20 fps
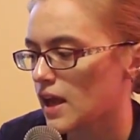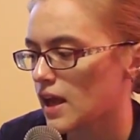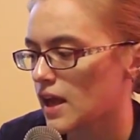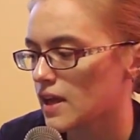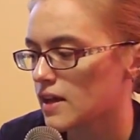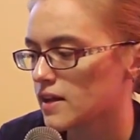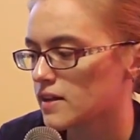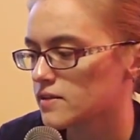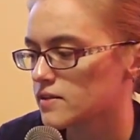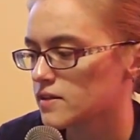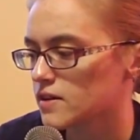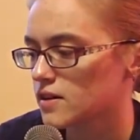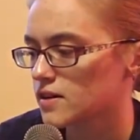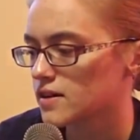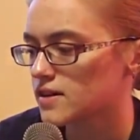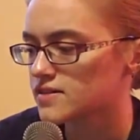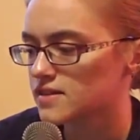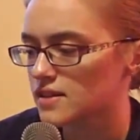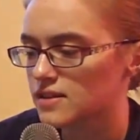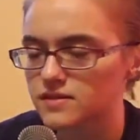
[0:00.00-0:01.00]
And
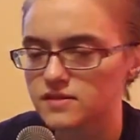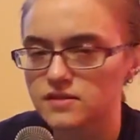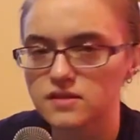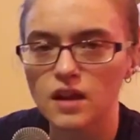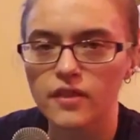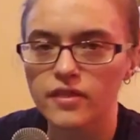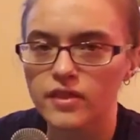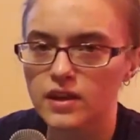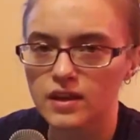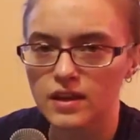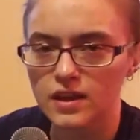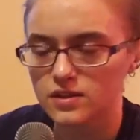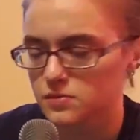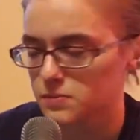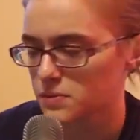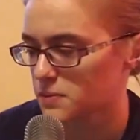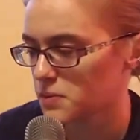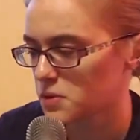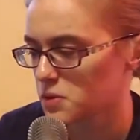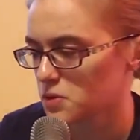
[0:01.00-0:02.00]
he says nothing
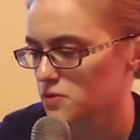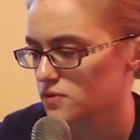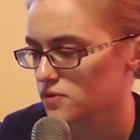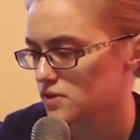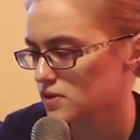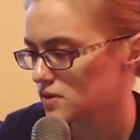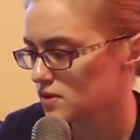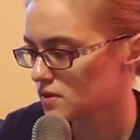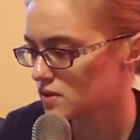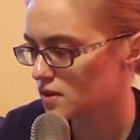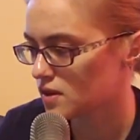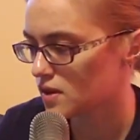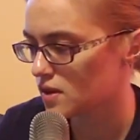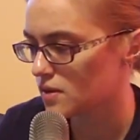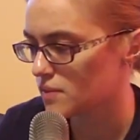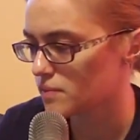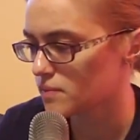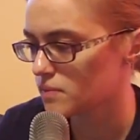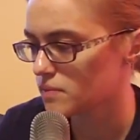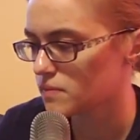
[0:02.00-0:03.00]
has been moved.
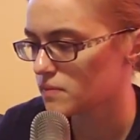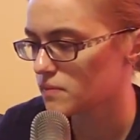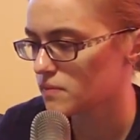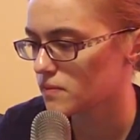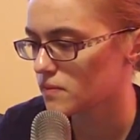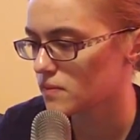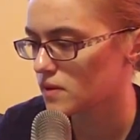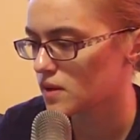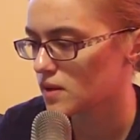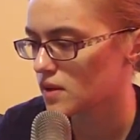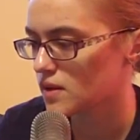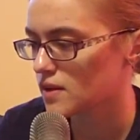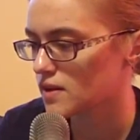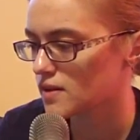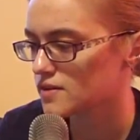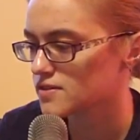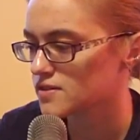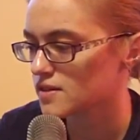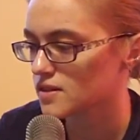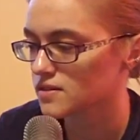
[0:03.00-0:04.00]

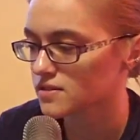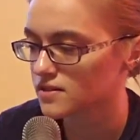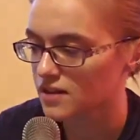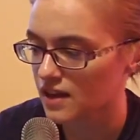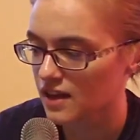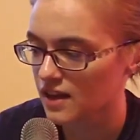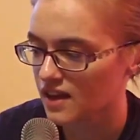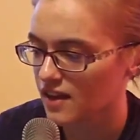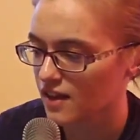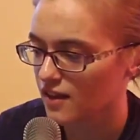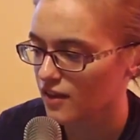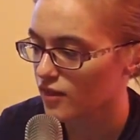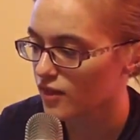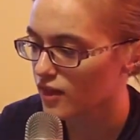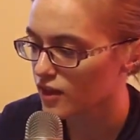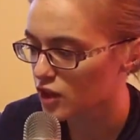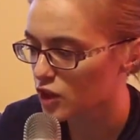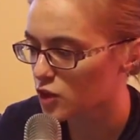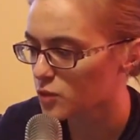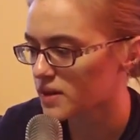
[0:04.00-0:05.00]
It says,
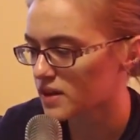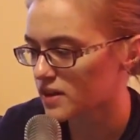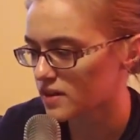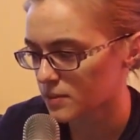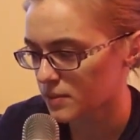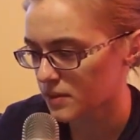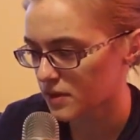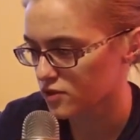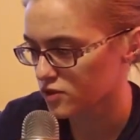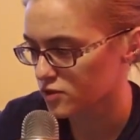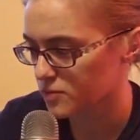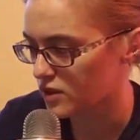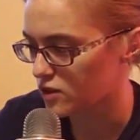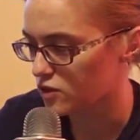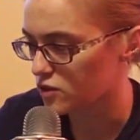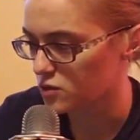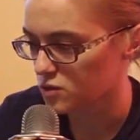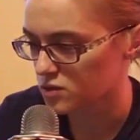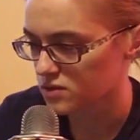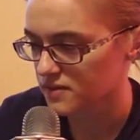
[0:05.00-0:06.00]
the human appeared to be
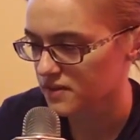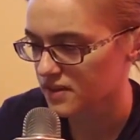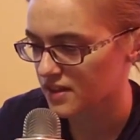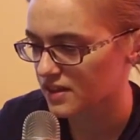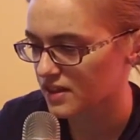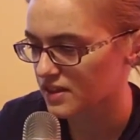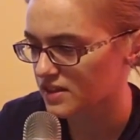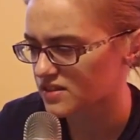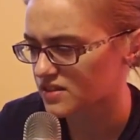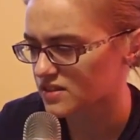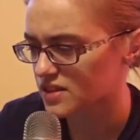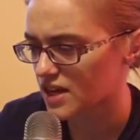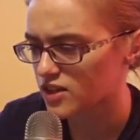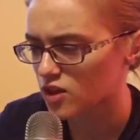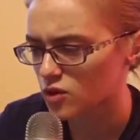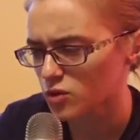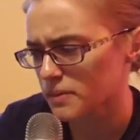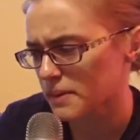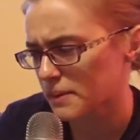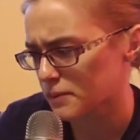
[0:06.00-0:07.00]
new. At least, I
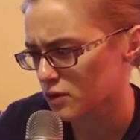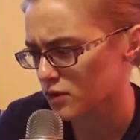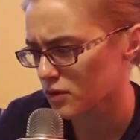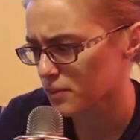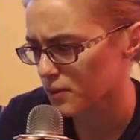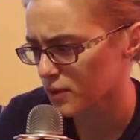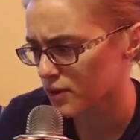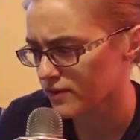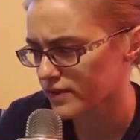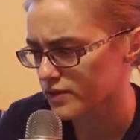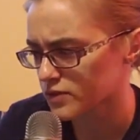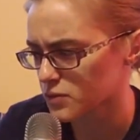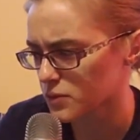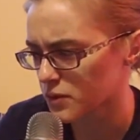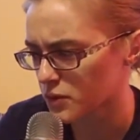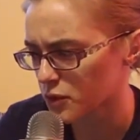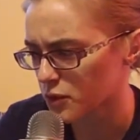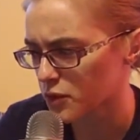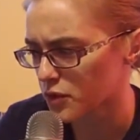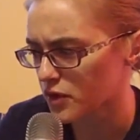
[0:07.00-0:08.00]
don't remember the previous
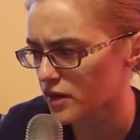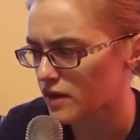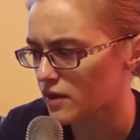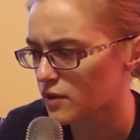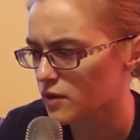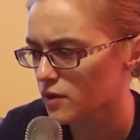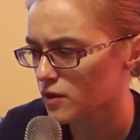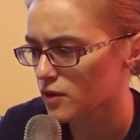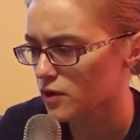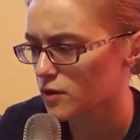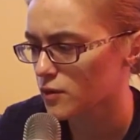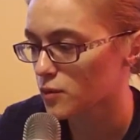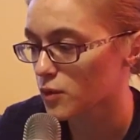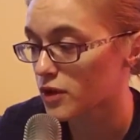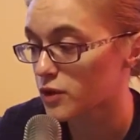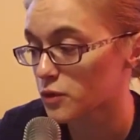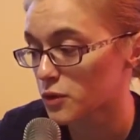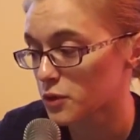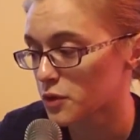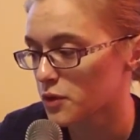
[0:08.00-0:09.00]

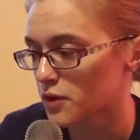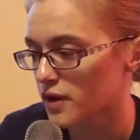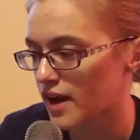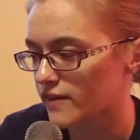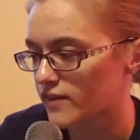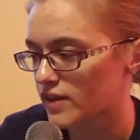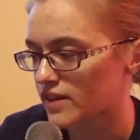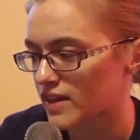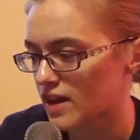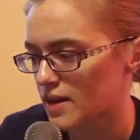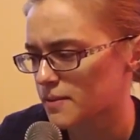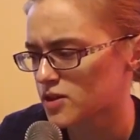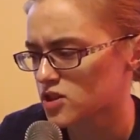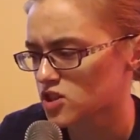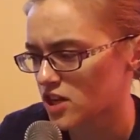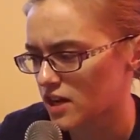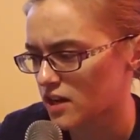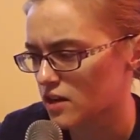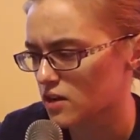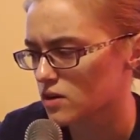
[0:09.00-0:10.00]
recruiter having that
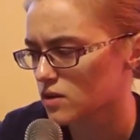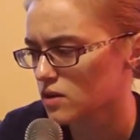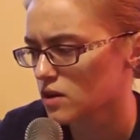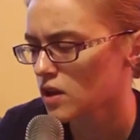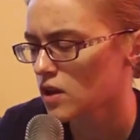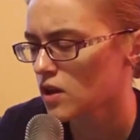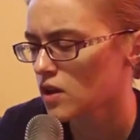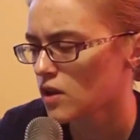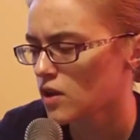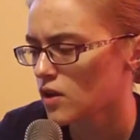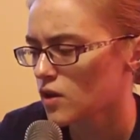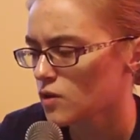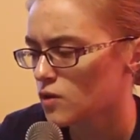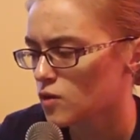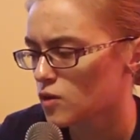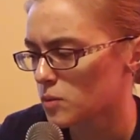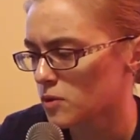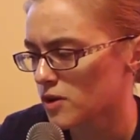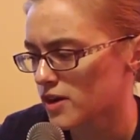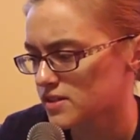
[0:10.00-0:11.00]
much hair
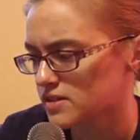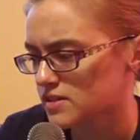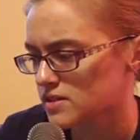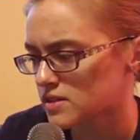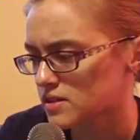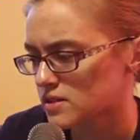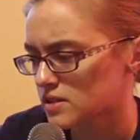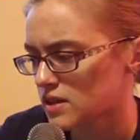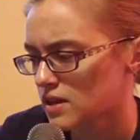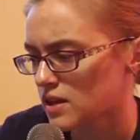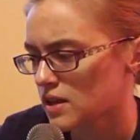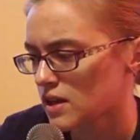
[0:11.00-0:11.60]
or breasts.